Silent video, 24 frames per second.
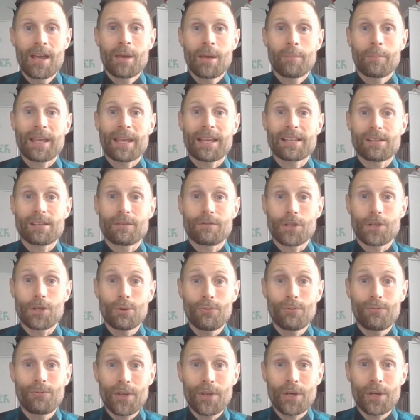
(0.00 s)
because if
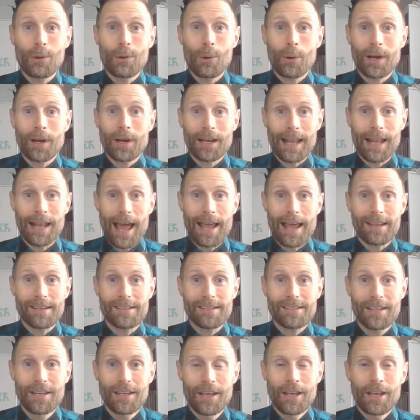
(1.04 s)
you feel organized,